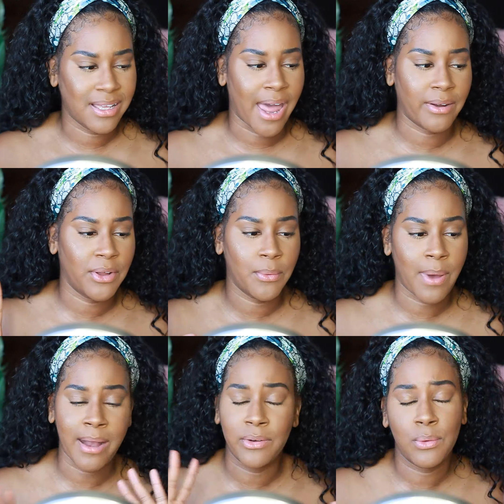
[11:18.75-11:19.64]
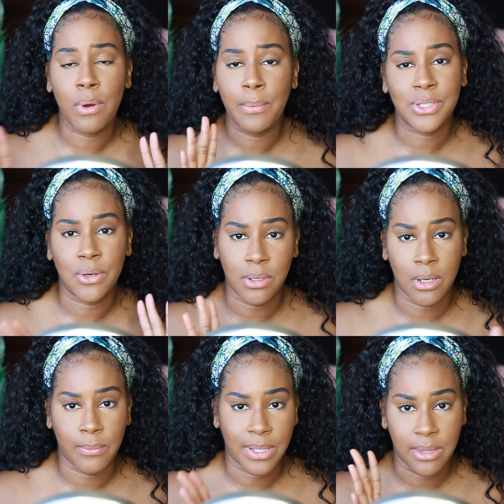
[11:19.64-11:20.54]
I don't know what was going
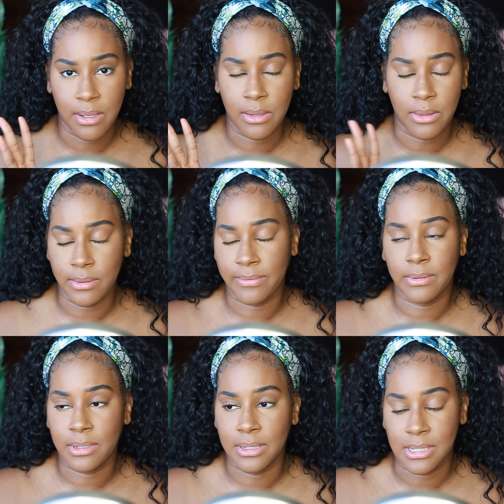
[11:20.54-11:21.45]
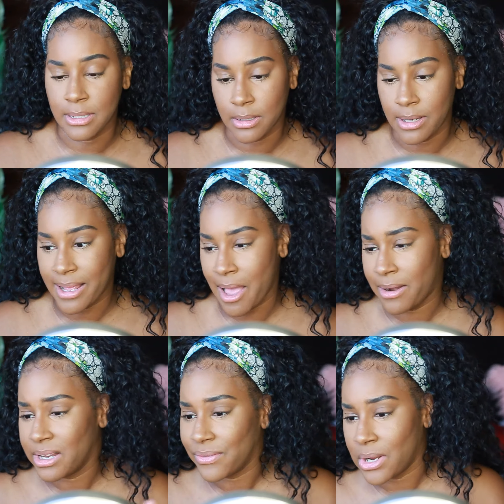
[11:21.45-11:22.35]
on with the concealer. Like, I
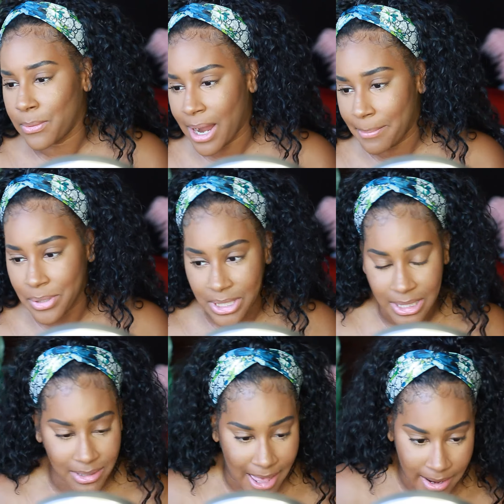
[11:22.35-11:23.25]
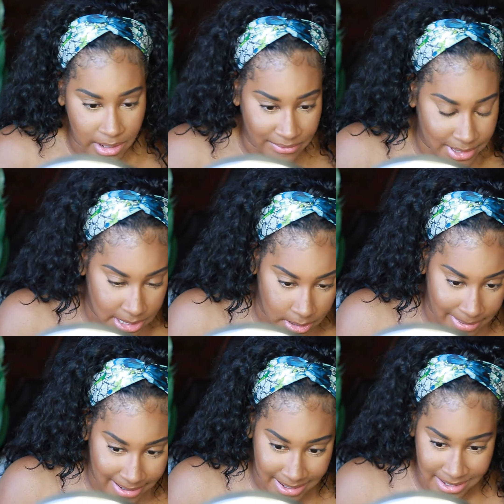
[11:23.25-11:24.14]
don't even know where I put it. I don't even see it on
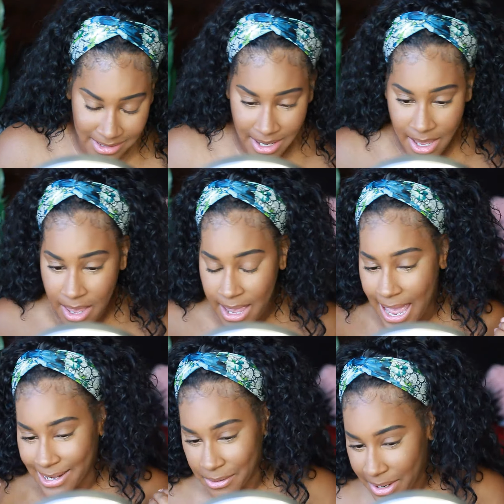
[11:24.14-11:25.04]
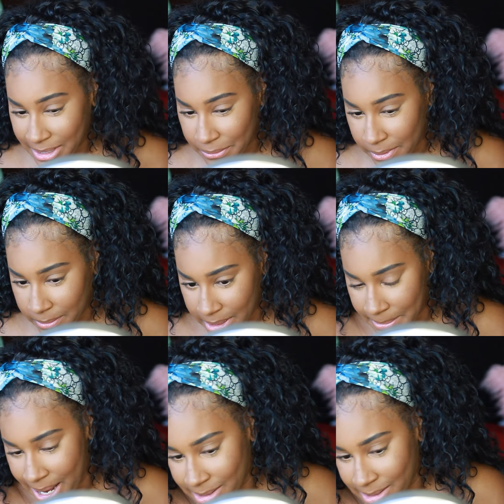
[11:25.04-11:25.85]
my desk. I know I didn't throw it away, but I